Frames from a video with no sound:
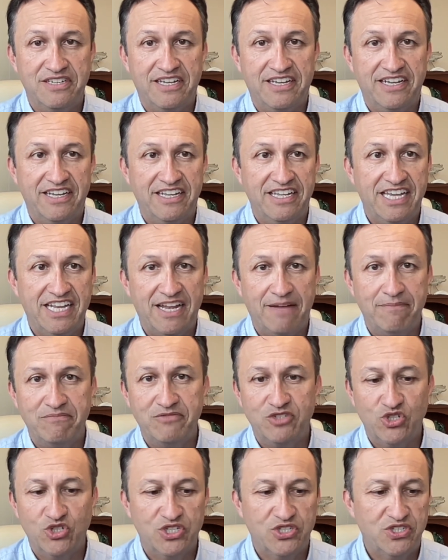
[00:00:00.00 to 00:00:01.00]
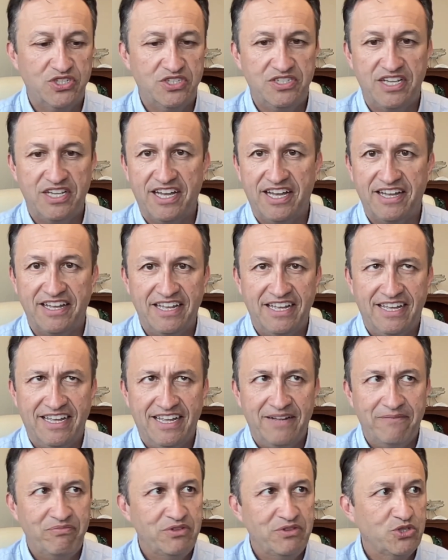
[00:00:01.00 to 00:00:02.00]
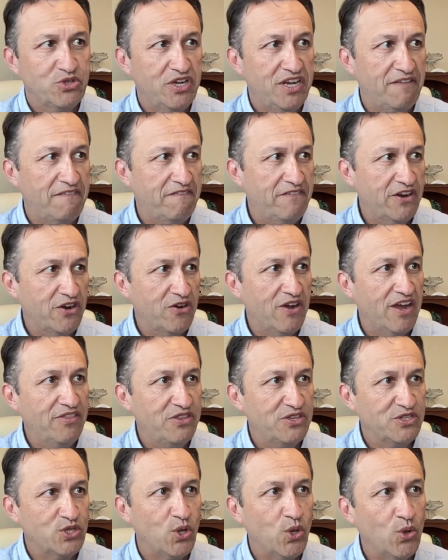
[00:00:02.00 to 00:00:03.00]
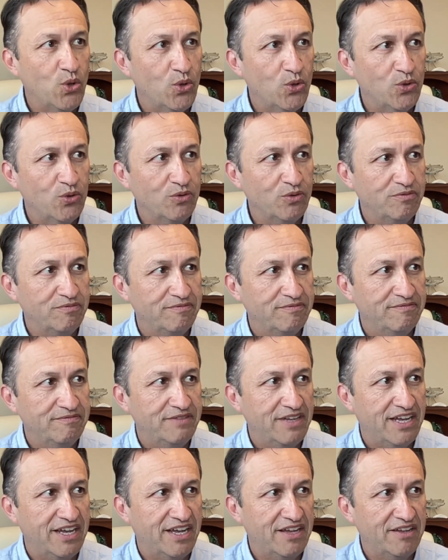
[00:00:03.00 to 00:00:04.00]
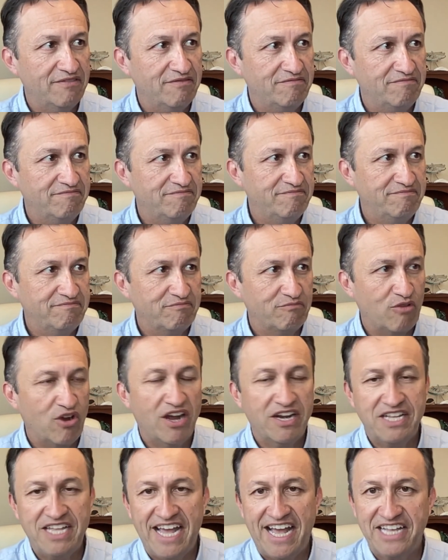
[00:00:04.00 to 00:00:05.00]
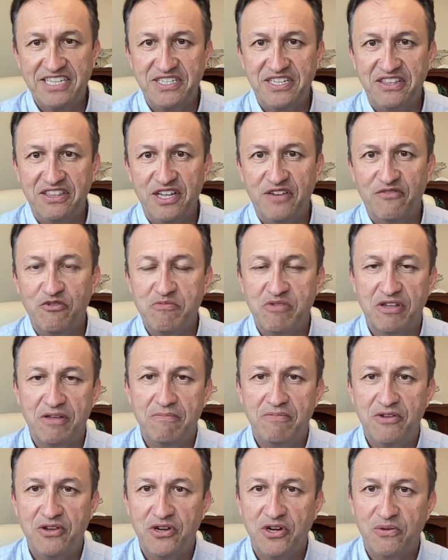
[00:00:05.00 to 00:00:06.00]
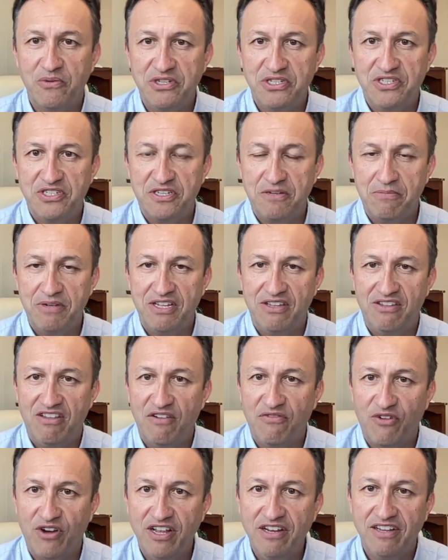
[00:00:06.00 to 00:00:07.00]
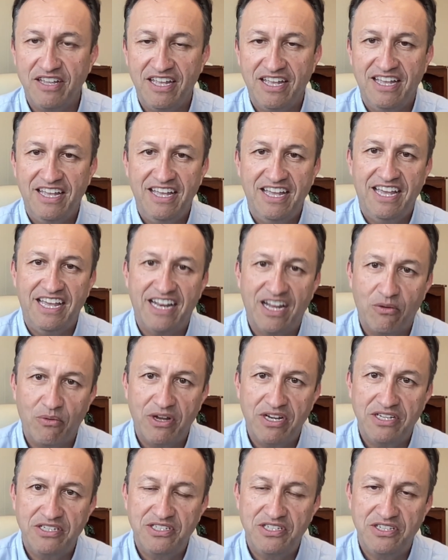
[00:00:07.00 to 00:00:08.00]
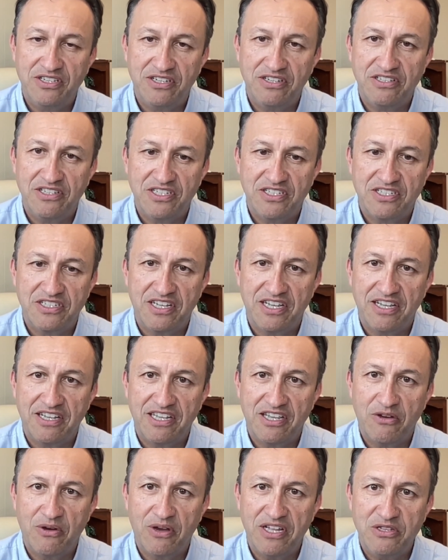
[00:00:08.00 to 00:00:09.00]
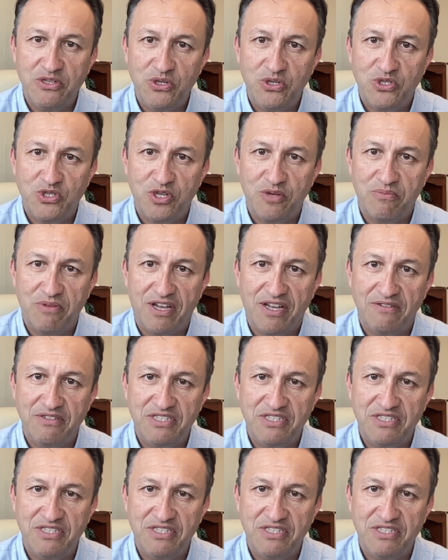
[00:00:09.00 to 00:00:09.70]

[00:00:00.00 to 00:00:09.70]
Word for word: Uh, again, I'm just uh, trying to figure out this whole uh, broadcasting thing from the computer, which is a bit different. And I wanted to just uh, go ahead and do some uh,